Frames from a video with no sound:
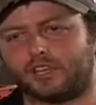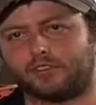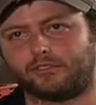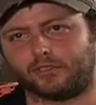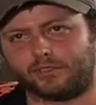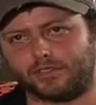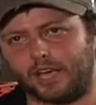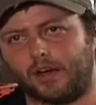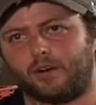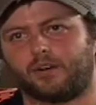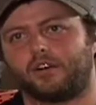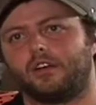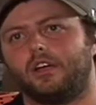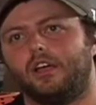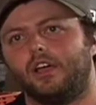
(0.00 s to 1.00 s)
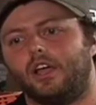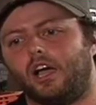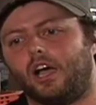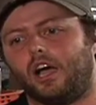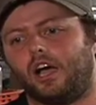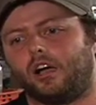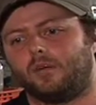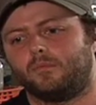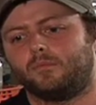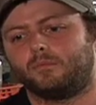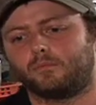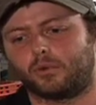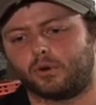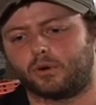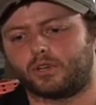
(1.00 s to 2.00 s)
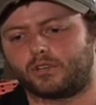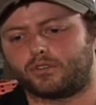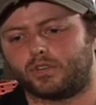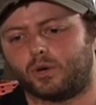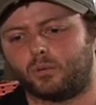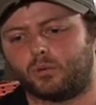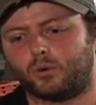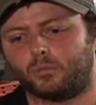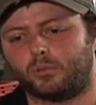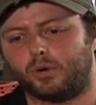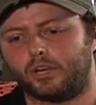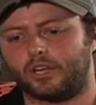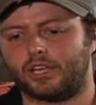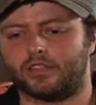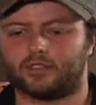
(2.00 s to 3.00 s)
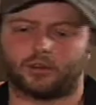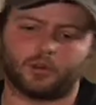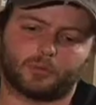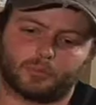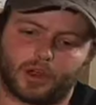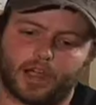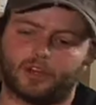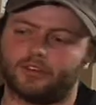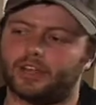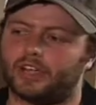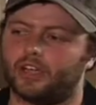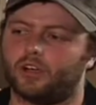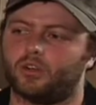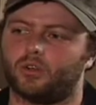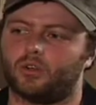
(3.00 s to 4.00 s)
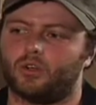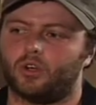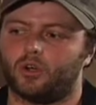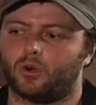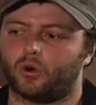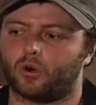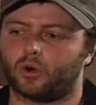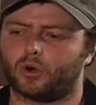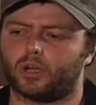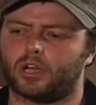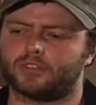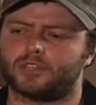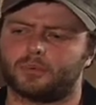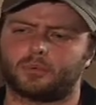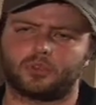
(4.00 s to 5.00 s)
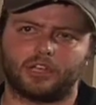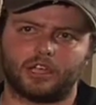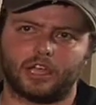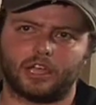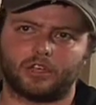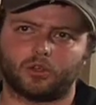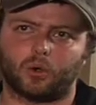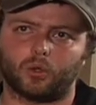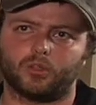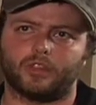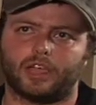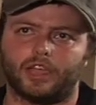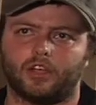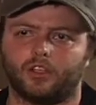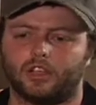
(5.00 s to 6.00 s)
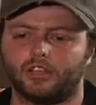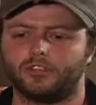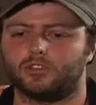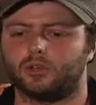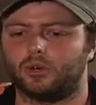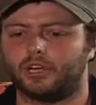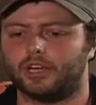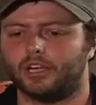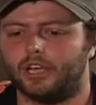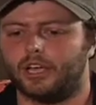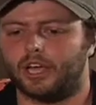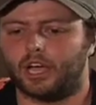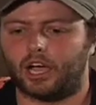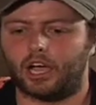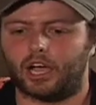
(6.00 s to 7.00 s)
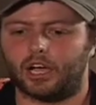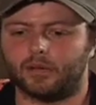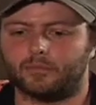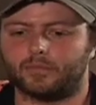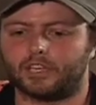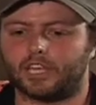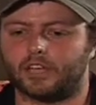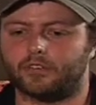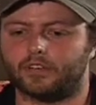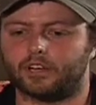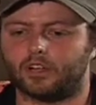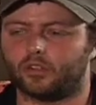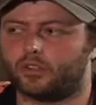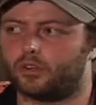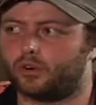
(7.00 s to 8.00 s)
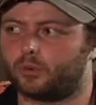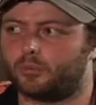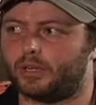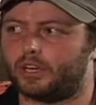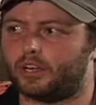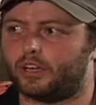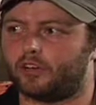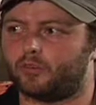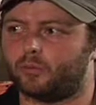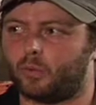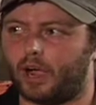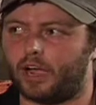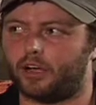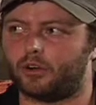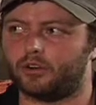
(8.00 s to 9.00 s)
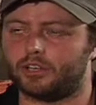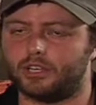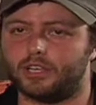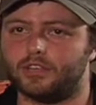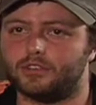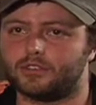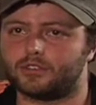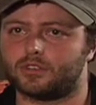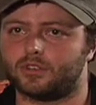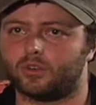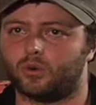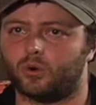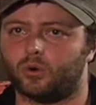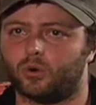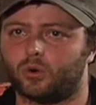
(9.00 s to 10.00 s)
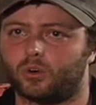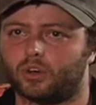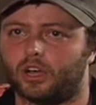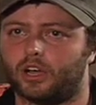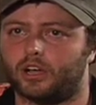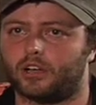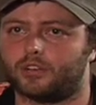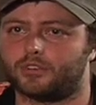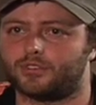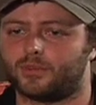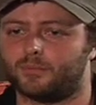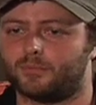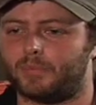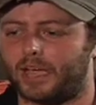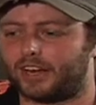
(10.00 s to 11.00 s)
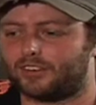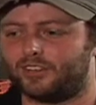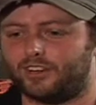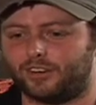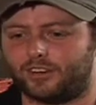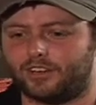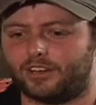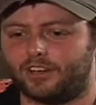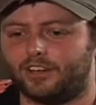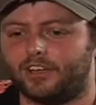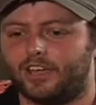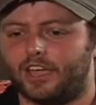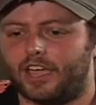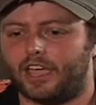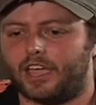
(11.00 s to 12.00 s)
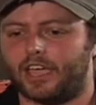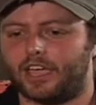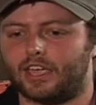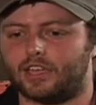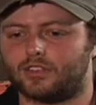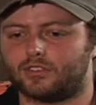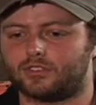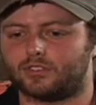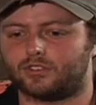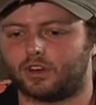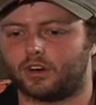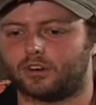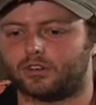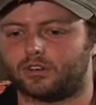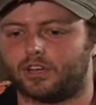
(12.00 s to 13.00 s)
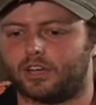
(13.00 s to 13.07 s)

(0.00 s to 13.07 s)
it for sour brewing. So we'll put either a brown ale or typically a golden ale into it, give it a little bit of wild yeast or some bacteria, and start,